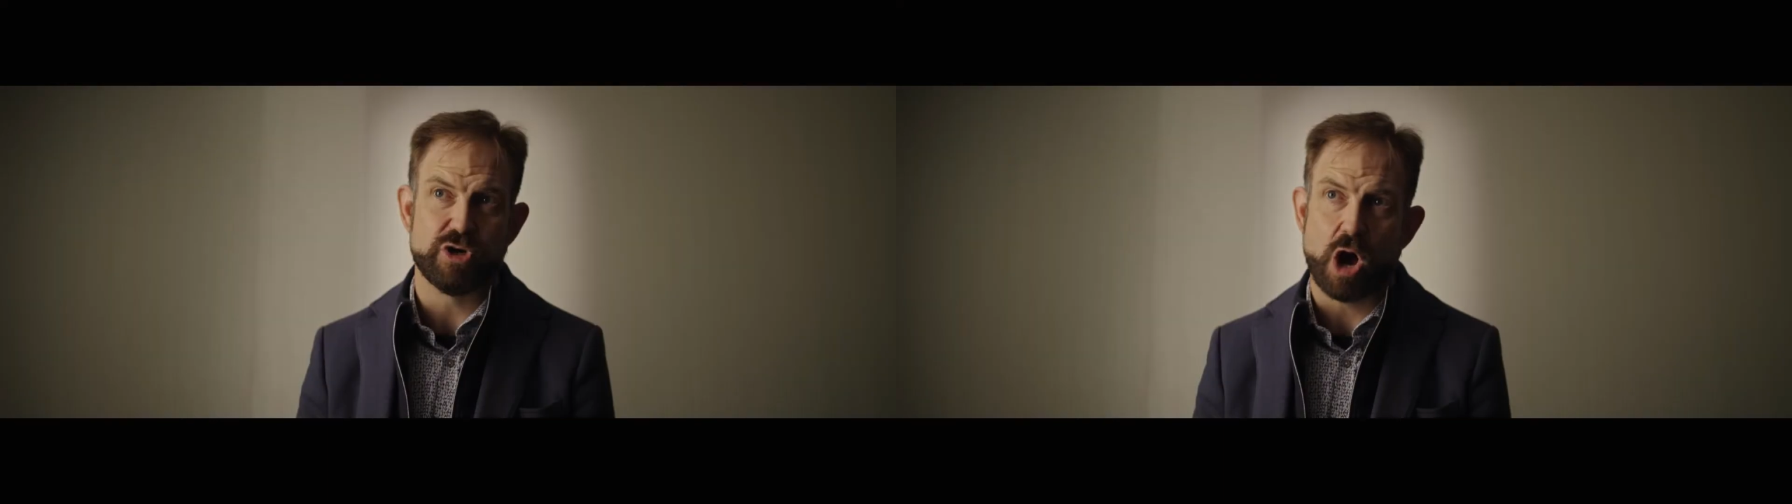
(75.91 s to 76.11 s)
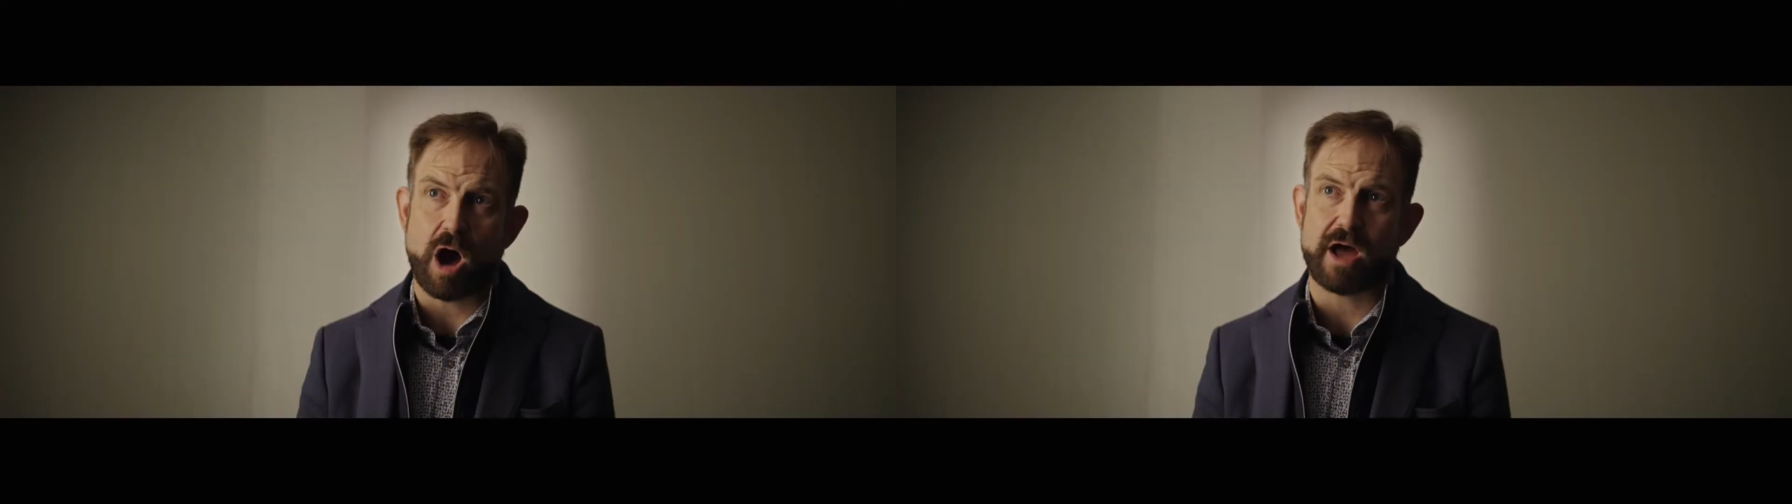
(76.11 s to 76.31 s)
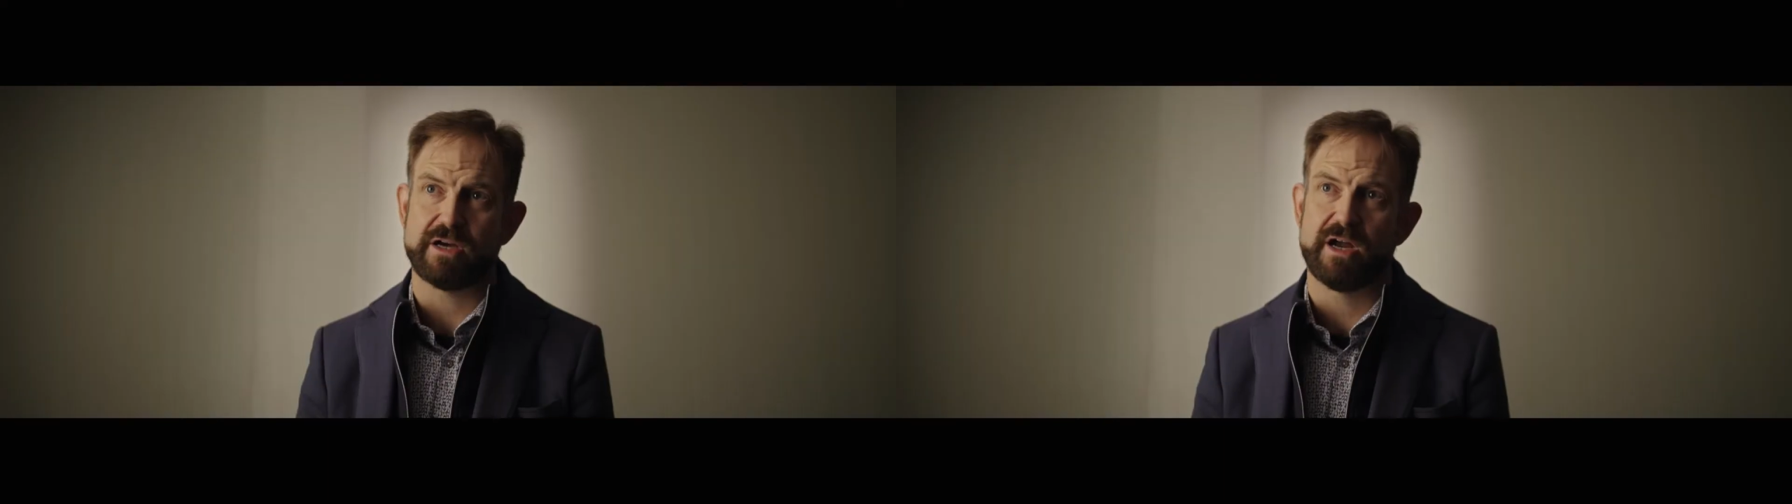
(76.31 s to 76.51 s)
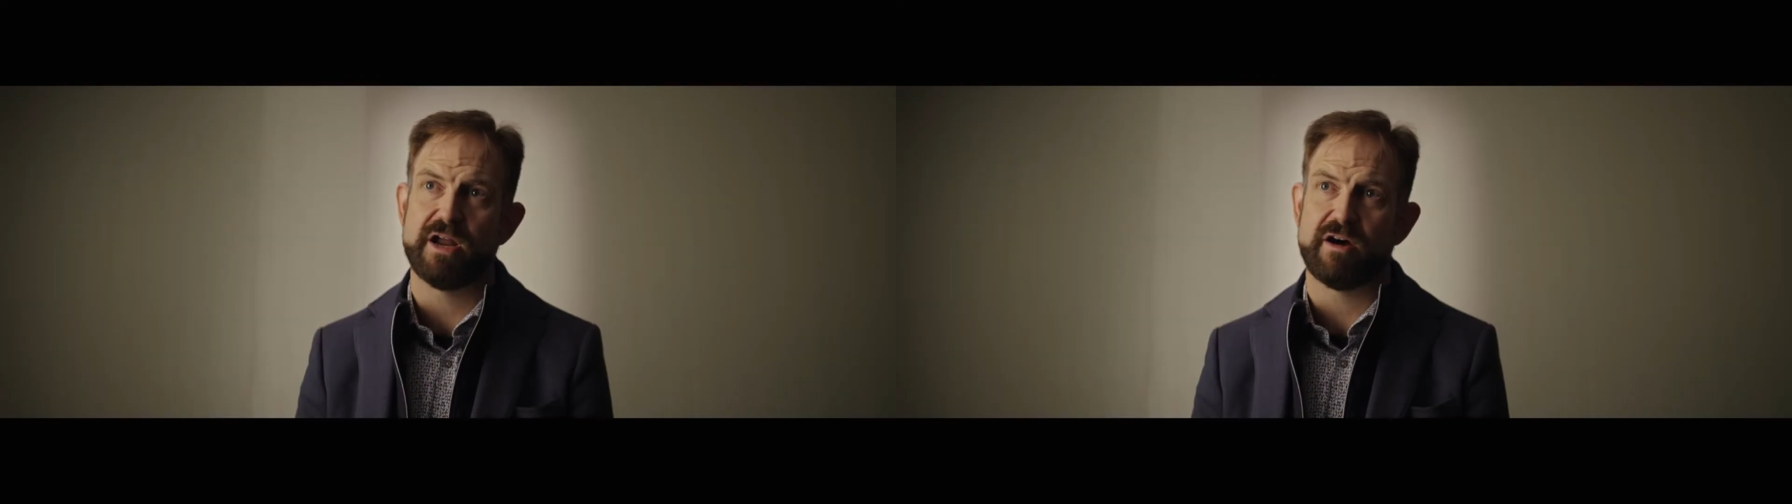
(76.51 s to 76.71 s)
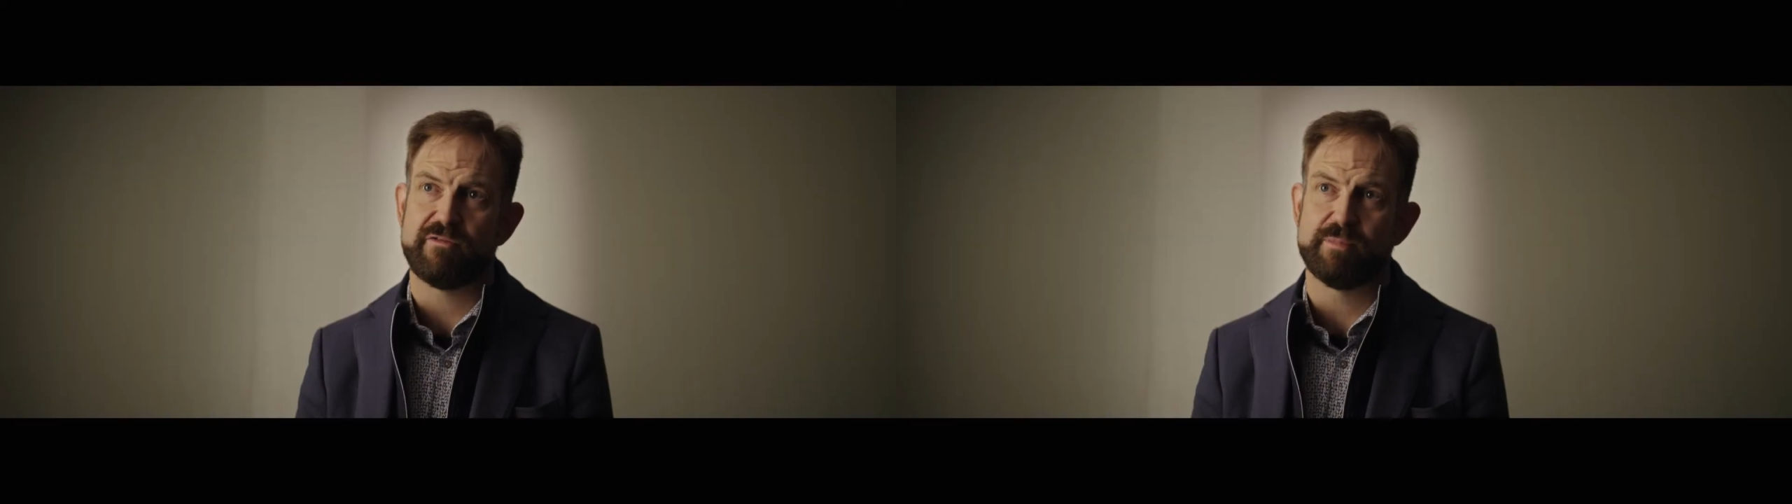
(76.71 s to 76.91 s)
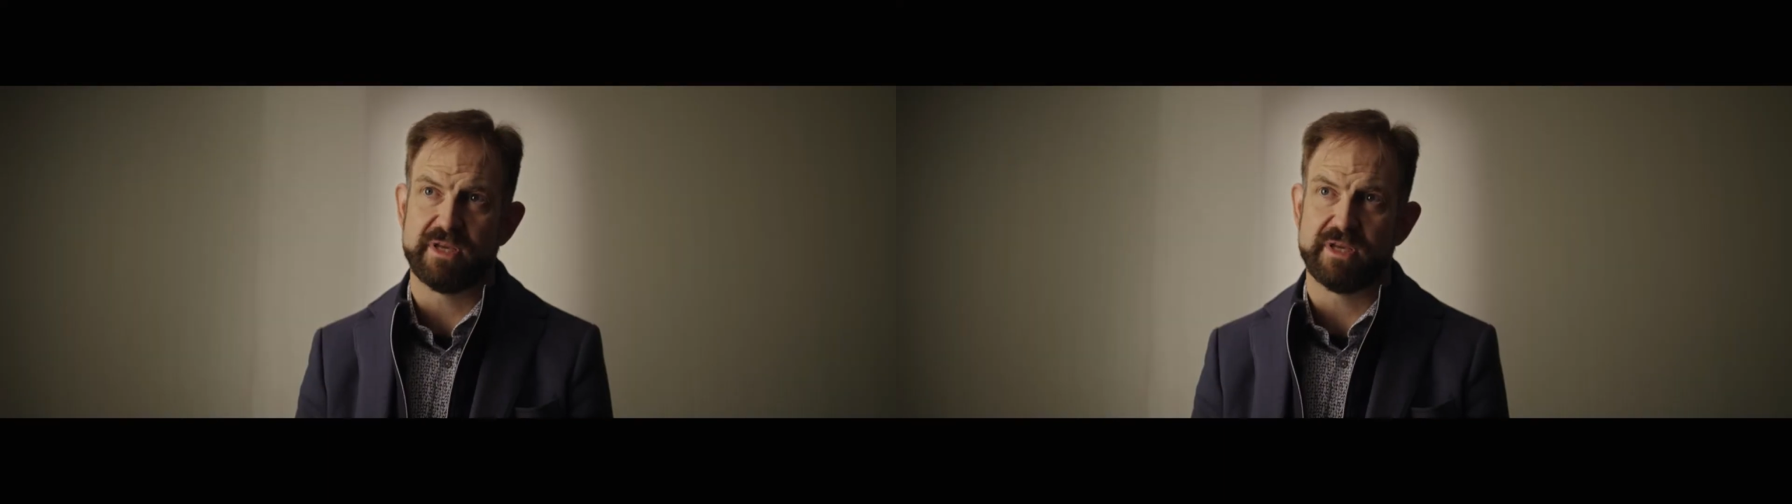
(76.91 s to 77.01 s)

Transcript: Not enough